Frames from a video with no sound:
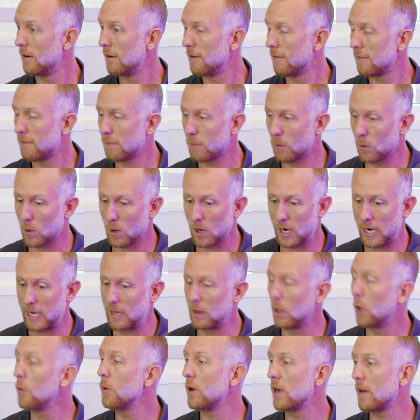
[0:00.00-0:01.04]
for a
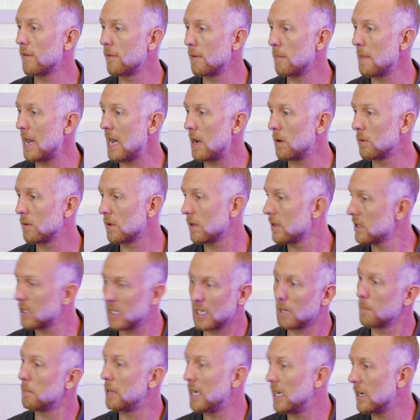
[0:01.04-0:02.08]
low enough amount to
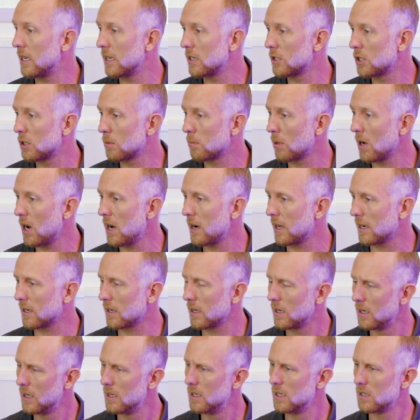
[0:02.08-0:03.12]
compete against your product.
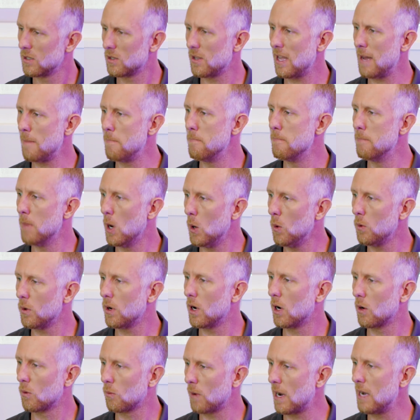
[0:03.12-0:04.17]
So that moat
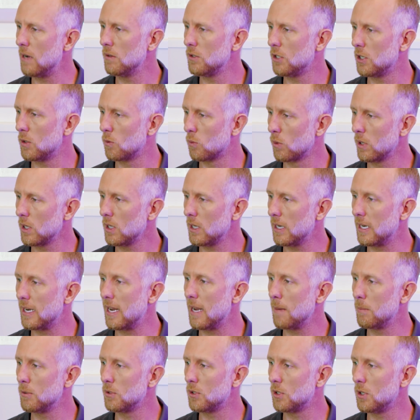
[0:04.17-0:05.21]
around you really
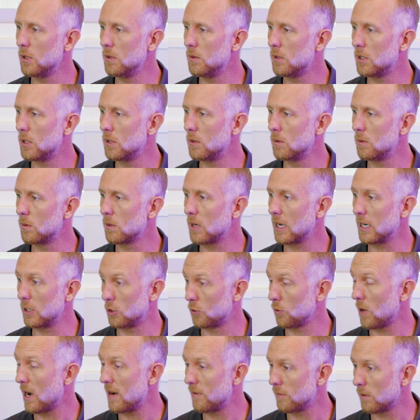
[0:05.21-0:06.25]
enables you to kind of
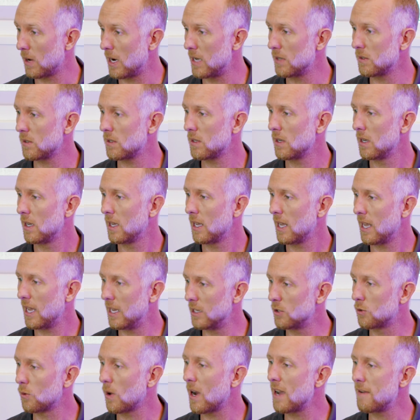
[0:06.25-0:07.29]
drive rents and
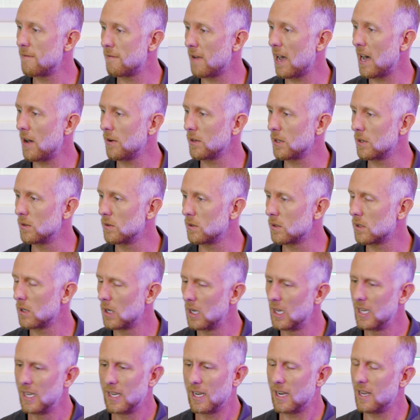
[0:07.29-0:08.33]
drive values.
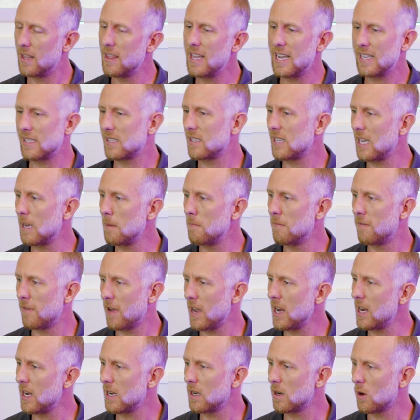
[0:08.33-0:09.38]
In that same
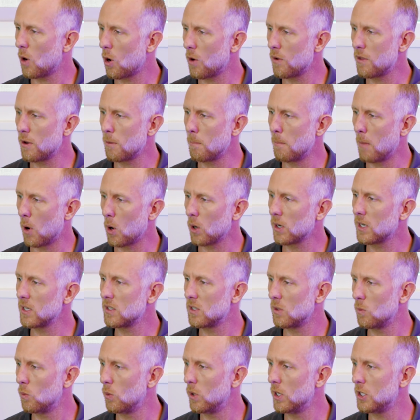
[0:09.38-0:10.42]
vein, are there markets
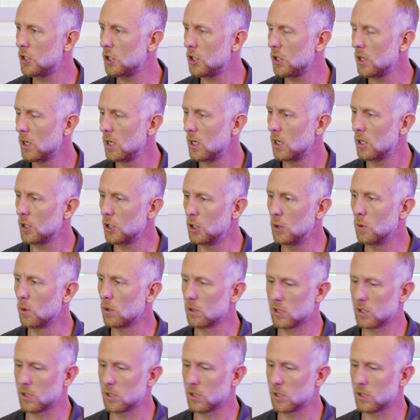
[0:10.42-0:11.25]
in which you are